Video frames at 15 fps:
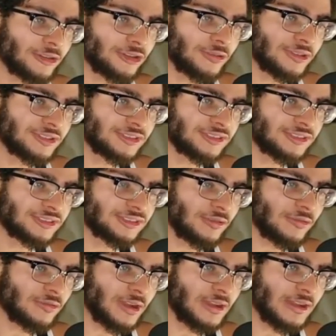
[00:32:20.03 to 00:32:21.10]
resist her
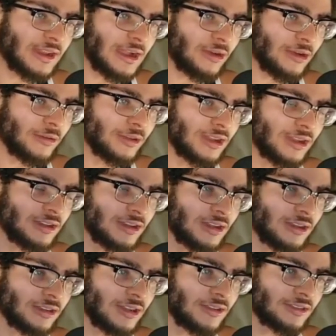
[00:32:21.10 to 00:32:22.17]
right now
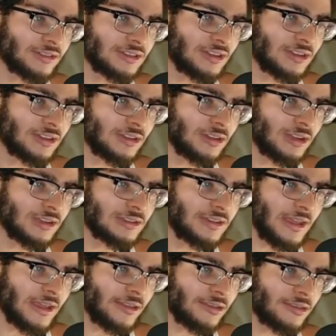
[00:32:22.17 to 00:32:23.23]
in
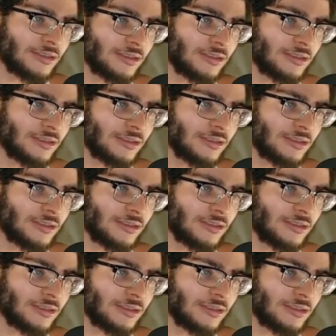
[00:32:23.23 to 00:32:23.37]
death?